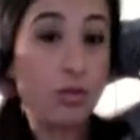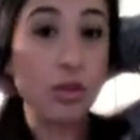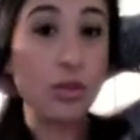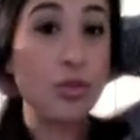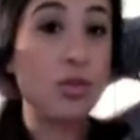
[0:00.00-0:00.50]

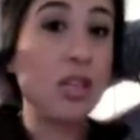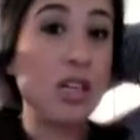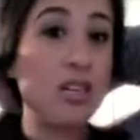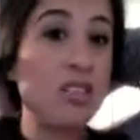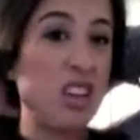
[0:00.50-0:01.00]
loosely
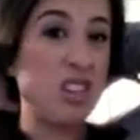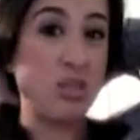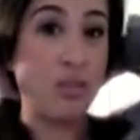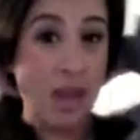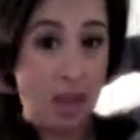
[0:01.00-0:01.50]
section
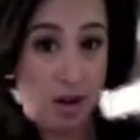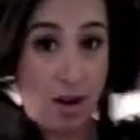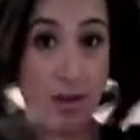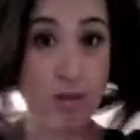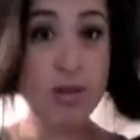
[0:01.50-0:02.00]
my hair
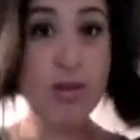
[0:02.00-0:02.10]
out.